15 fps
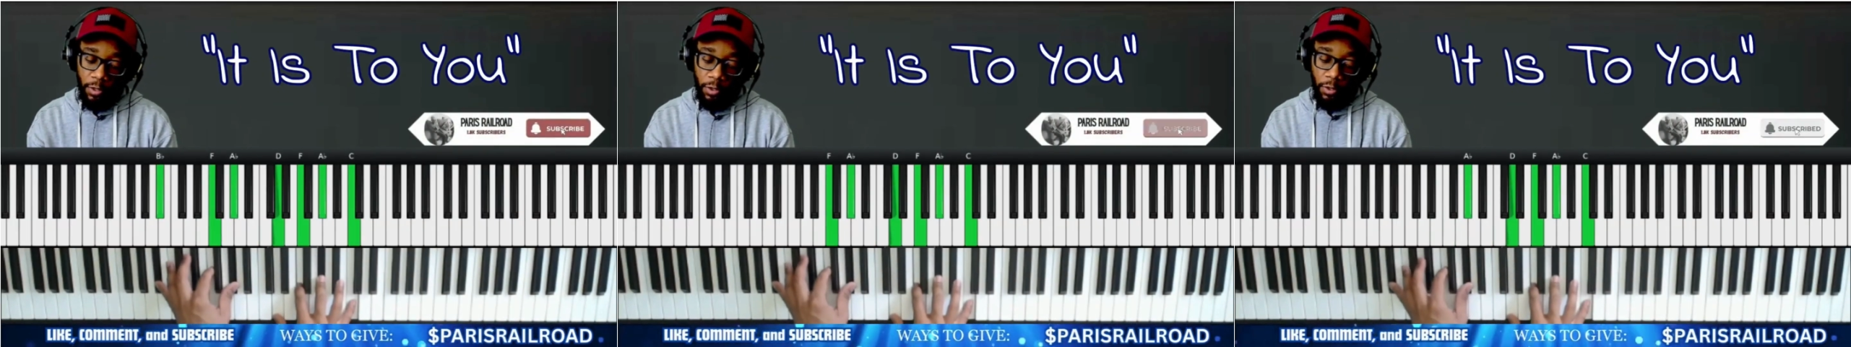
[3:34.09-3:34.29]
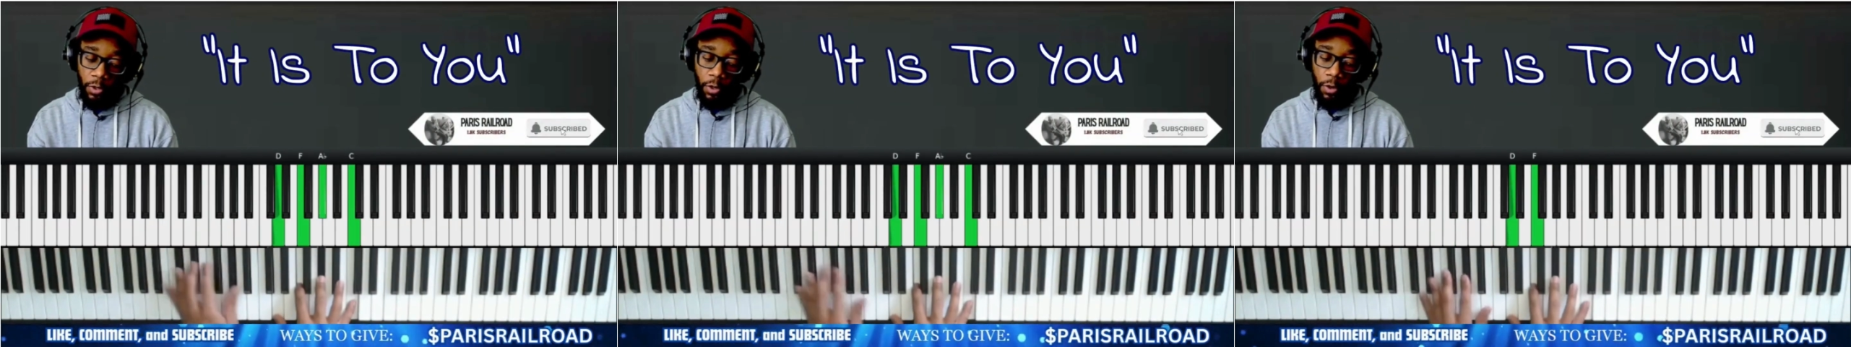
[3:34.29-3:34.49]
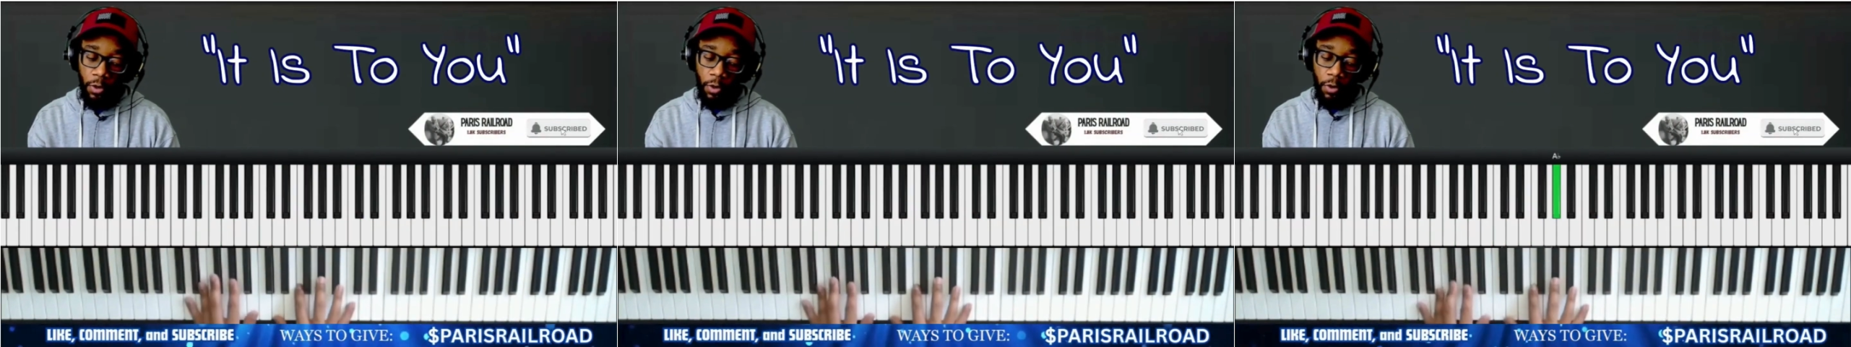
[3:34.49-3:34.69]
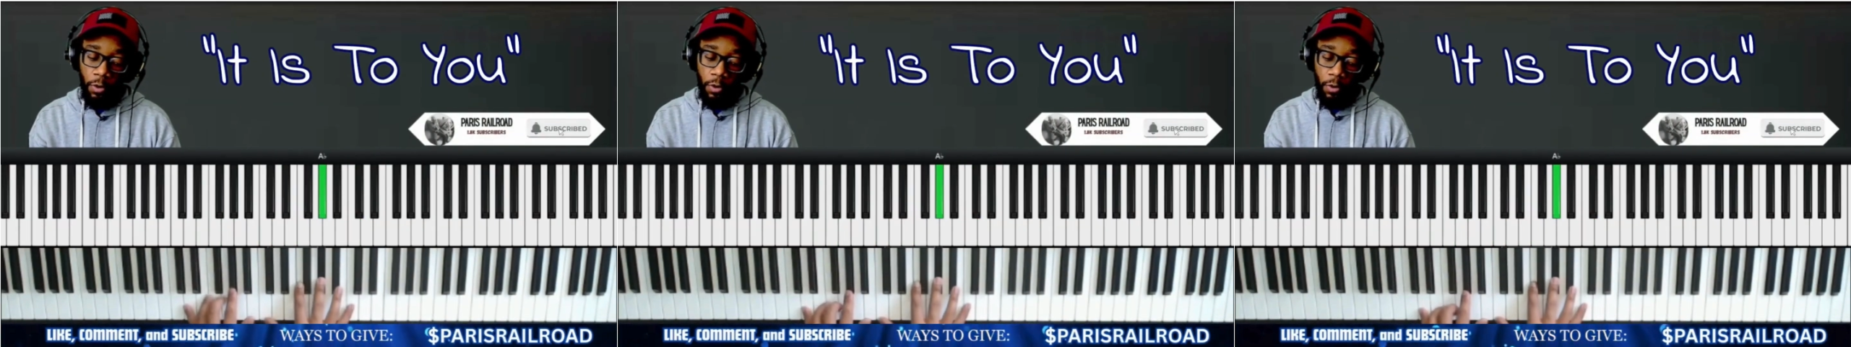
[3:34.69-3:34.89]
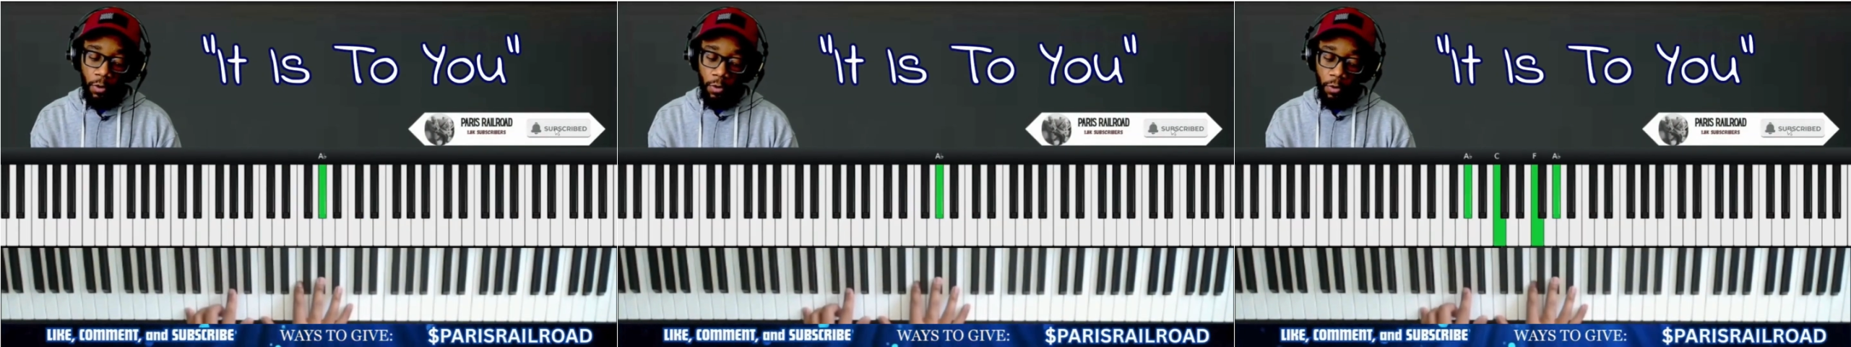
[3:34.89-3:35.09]
your
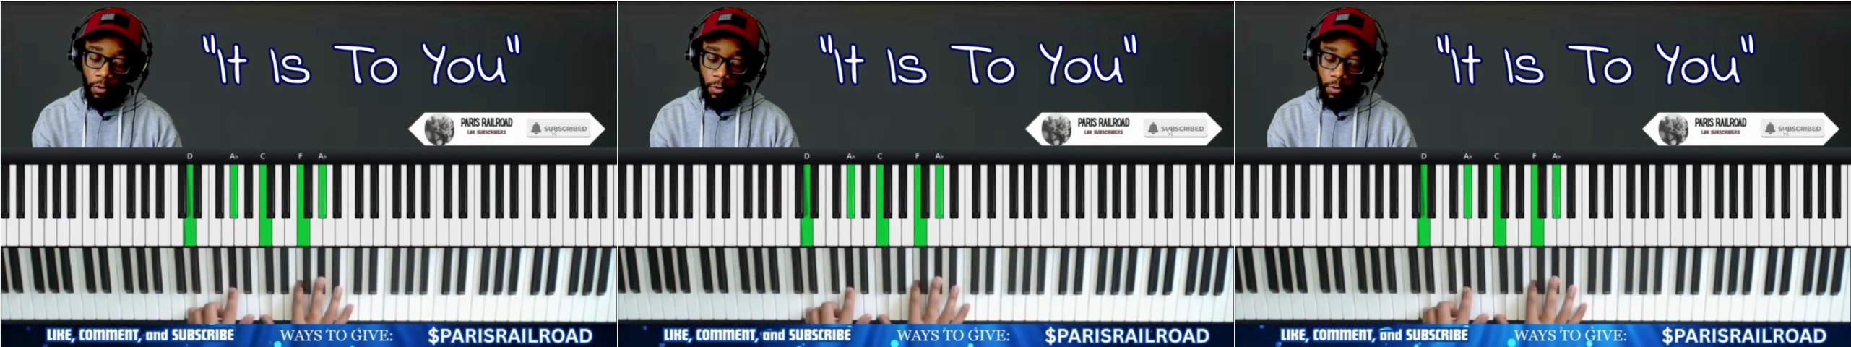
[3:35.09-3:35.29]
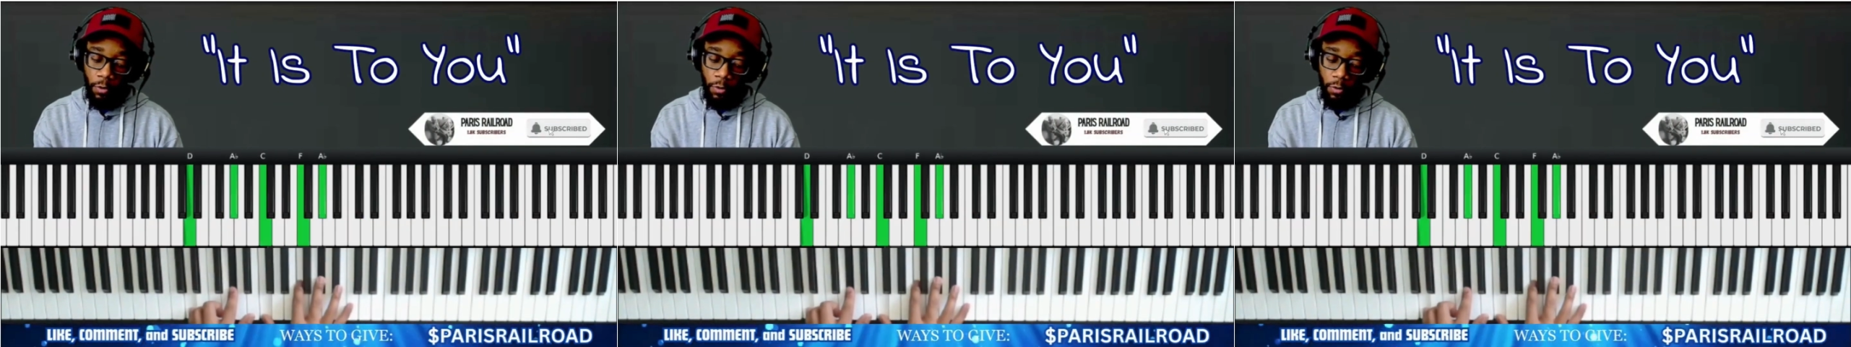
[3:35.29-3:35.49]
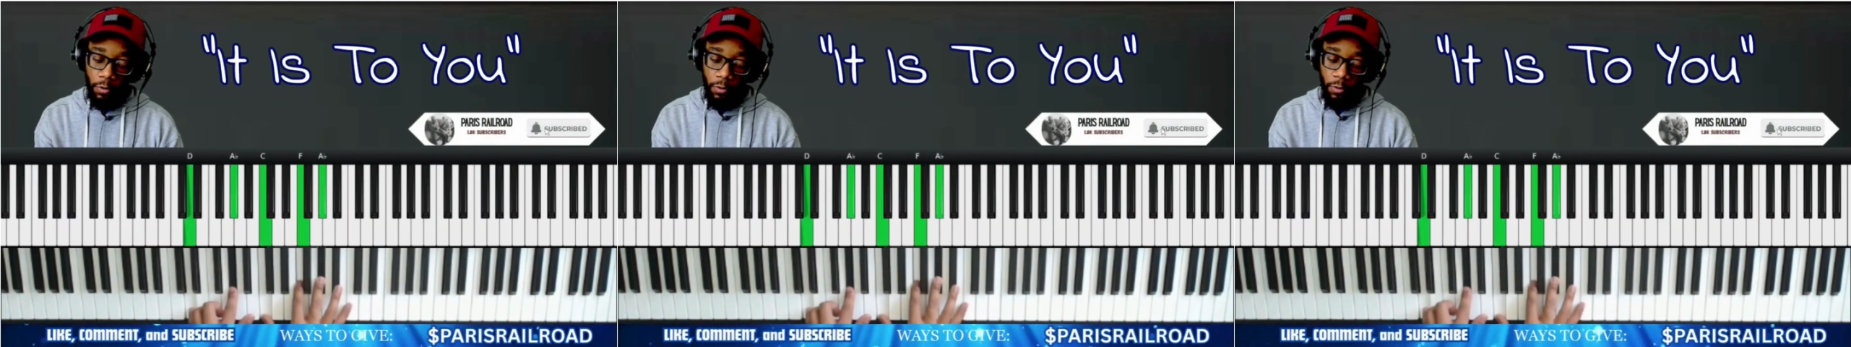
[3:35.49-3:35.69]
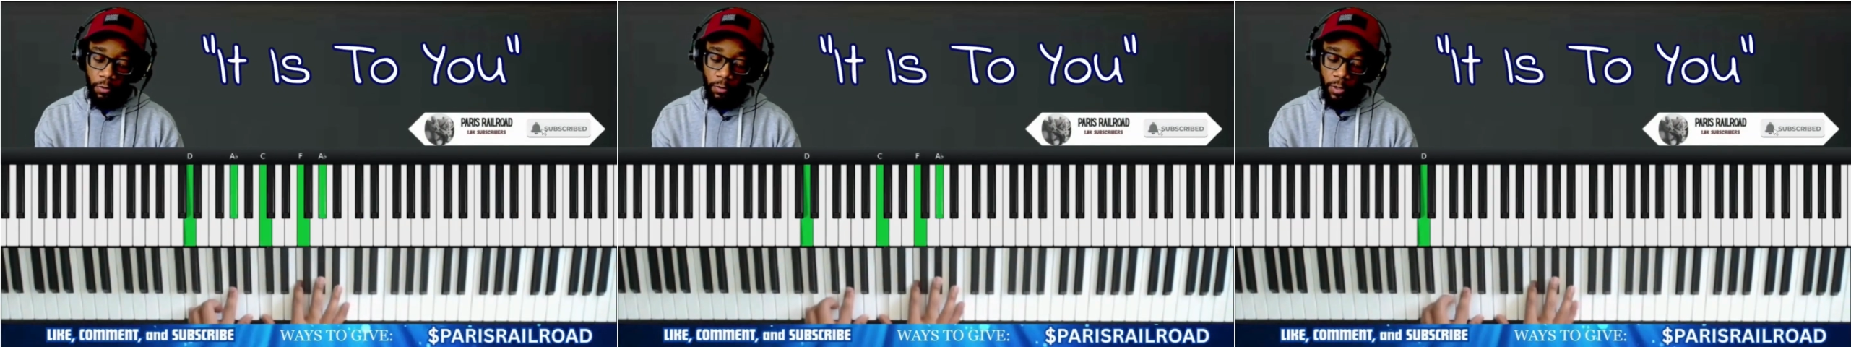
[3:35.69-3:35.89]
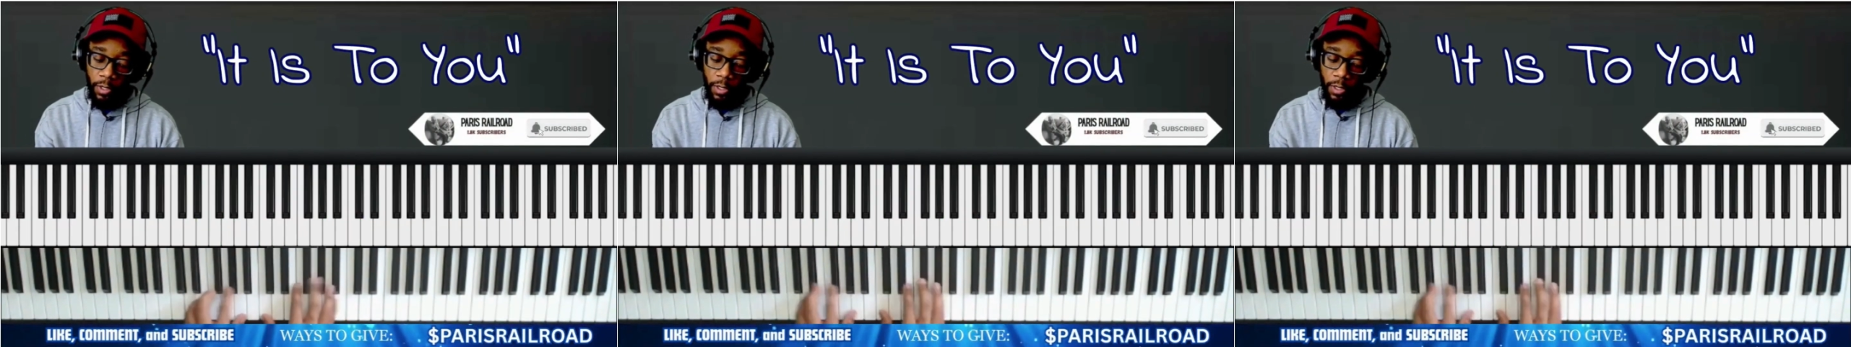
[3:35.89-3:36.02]
holy